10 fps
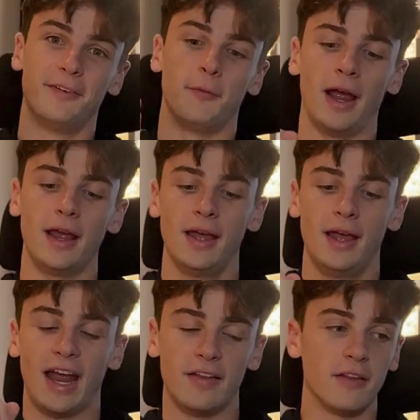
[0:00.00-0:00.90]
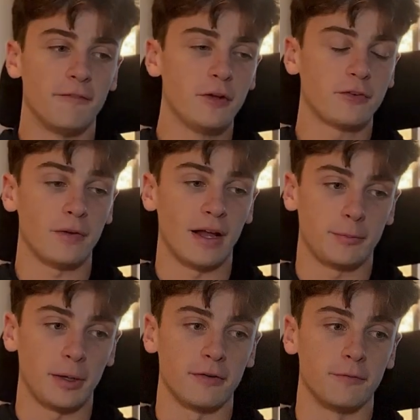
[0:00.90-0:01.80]
right? And then the physical
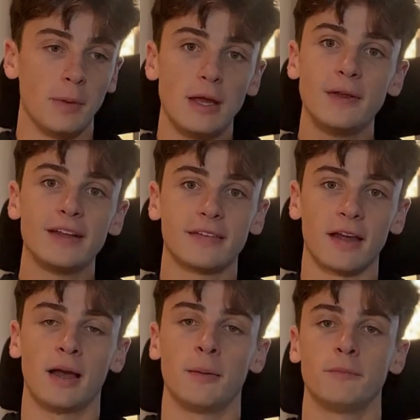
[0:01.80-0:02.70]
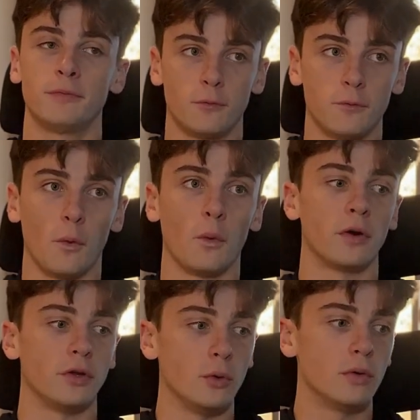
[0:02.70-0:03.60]
aspect of maybe it's time
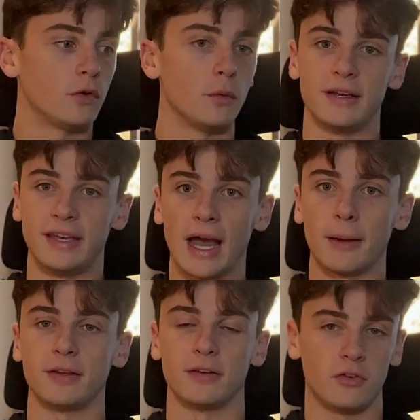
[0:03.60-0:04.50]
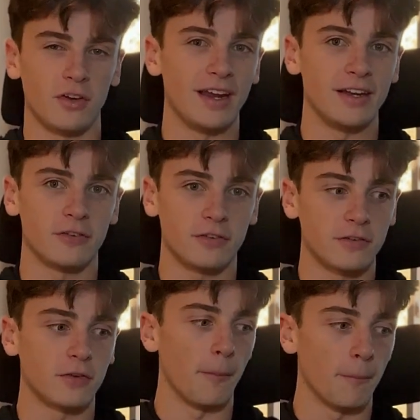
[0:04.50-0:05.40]
for you to adapt and change
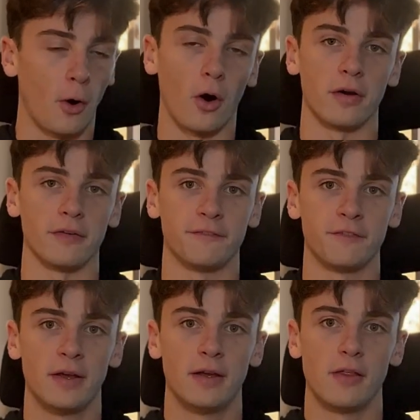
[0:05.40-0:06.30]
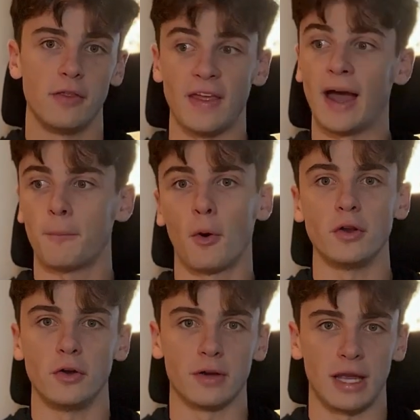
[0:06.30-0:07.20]
some part of that part
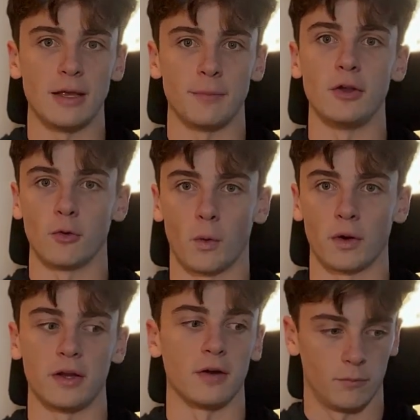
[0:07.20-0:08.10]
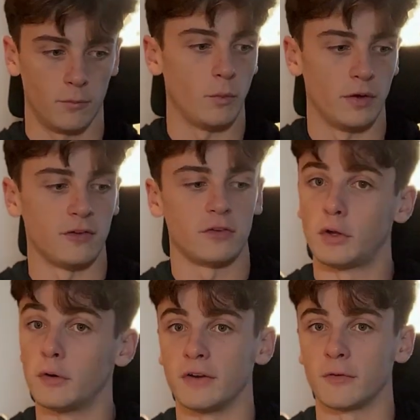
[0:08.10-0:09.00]
of your game that you're working on, which is
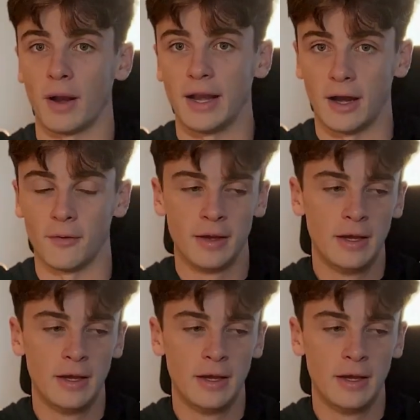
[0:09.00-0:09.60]
serving right now.